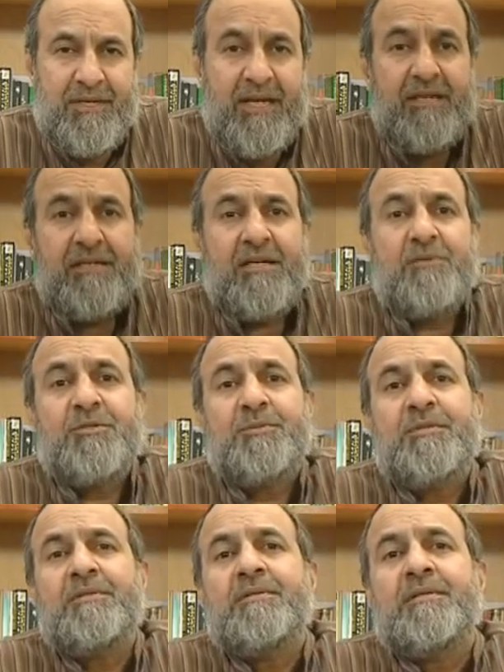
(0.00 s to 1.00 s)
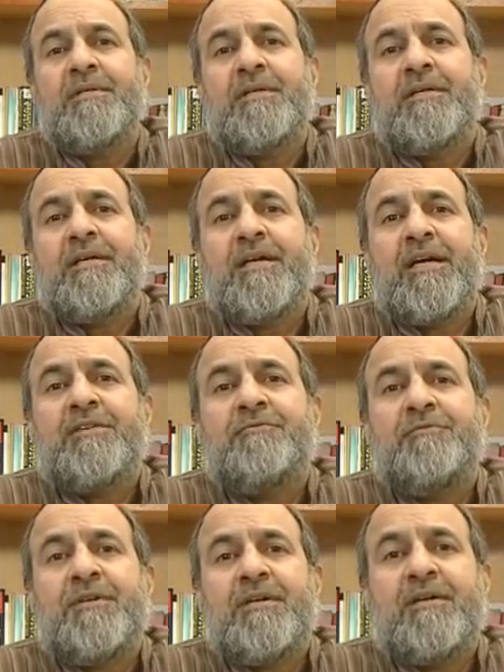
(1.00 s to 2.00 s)
held accountable
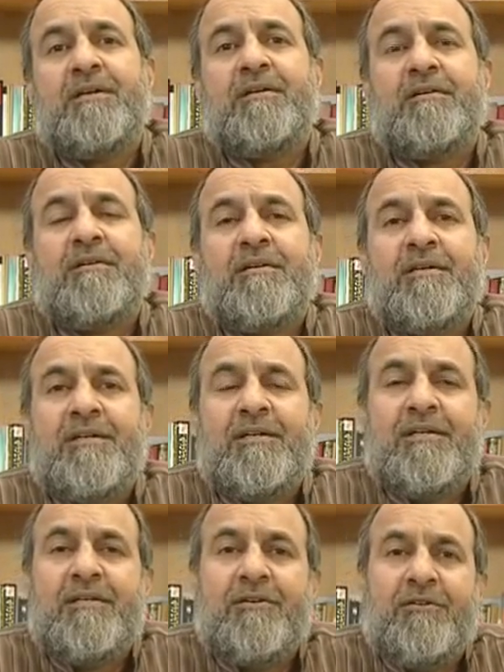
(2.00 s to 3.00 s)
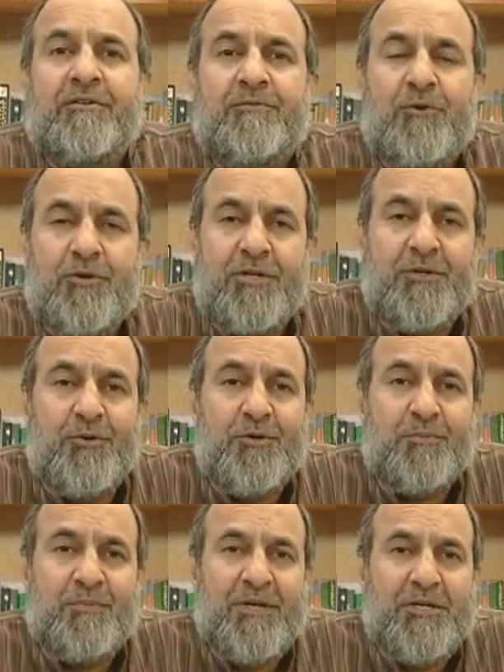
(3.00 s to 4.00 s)
and we are rewarded
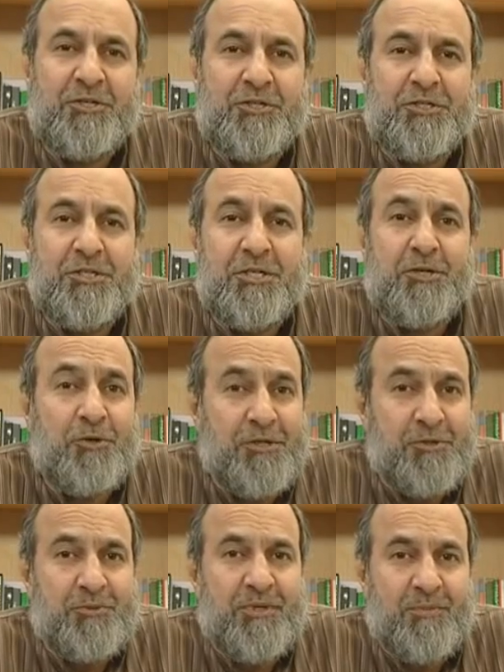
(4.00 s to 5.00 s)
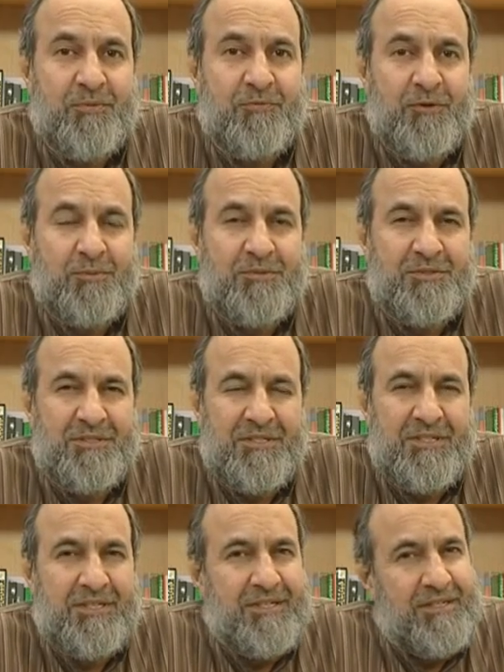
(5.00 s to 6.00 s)
or punished according to our performance,
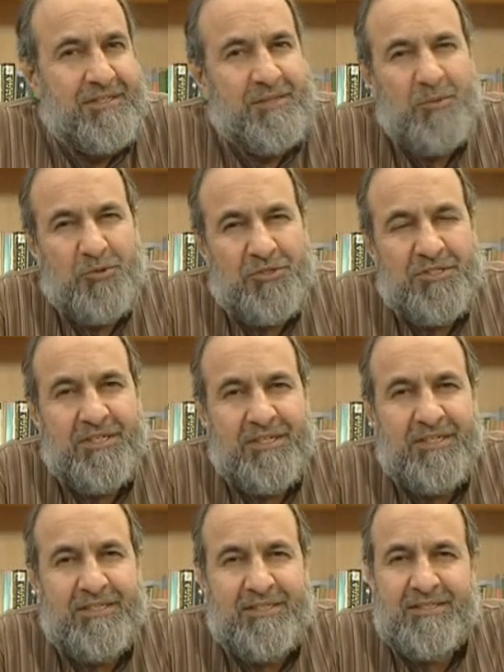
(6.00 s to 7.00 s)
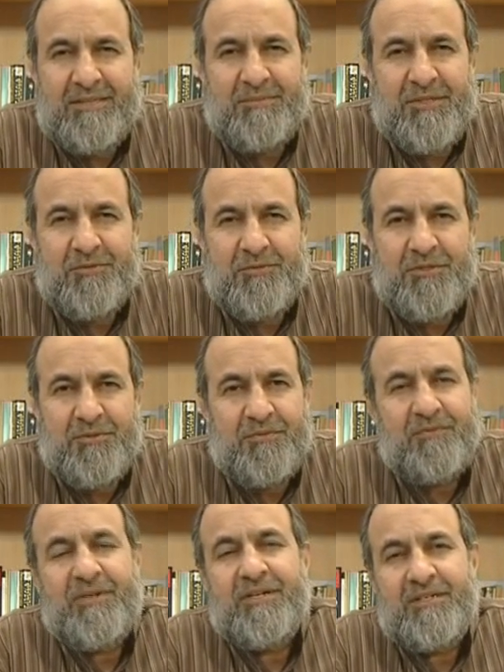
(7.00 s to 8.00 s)
most certainly is something
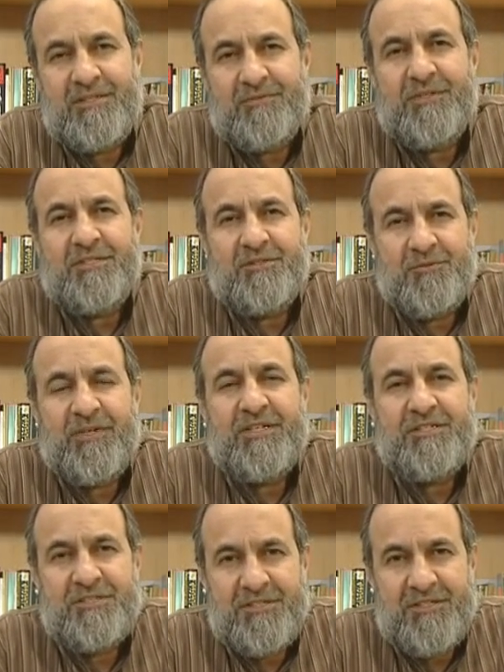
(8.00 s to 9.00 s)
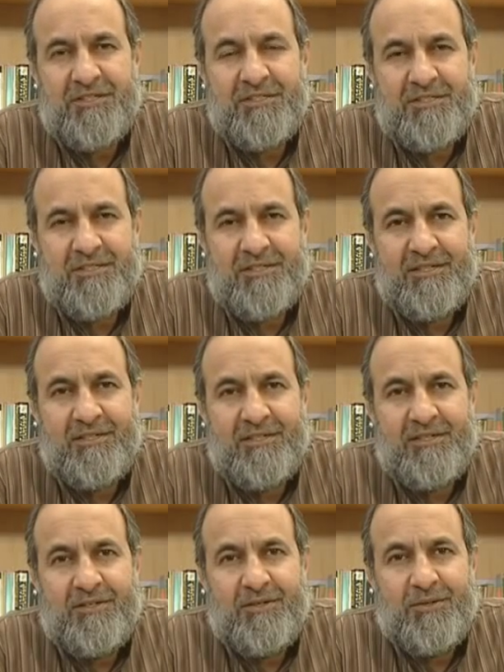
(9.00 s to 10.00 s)
which is very serious,
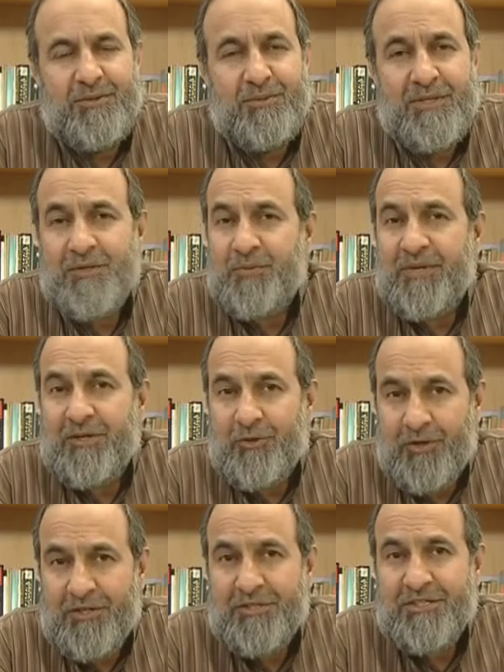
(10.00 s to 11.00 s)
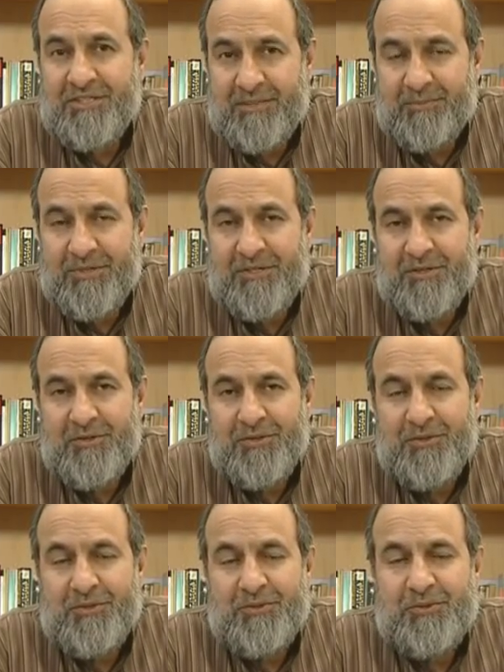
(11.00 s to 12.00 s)
whether we acknowledge, accept it,
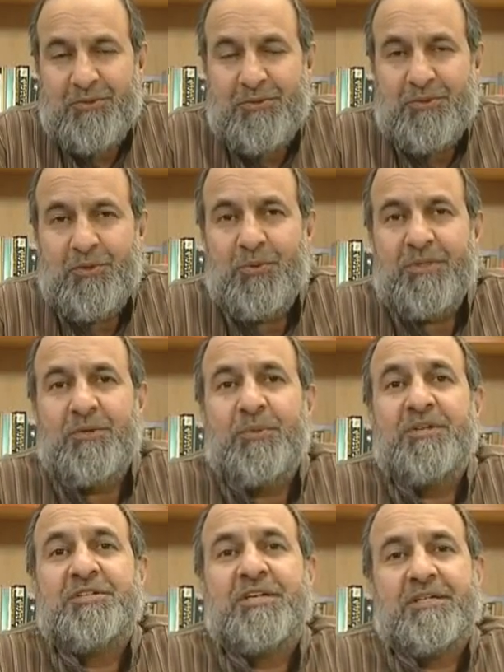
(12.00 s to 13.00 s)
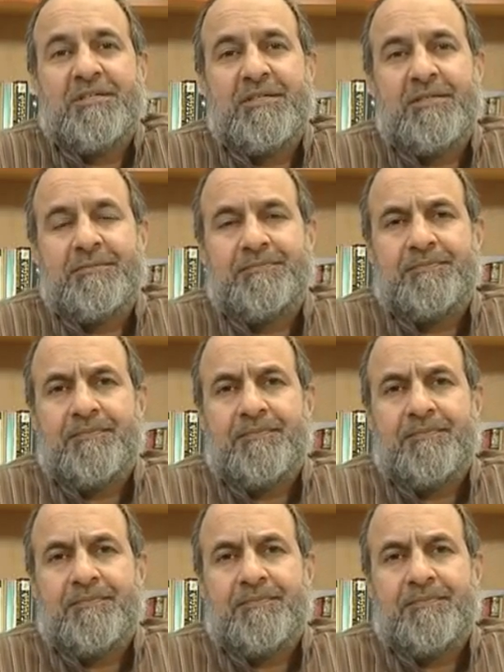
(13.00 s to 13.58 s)
or whether we reject it.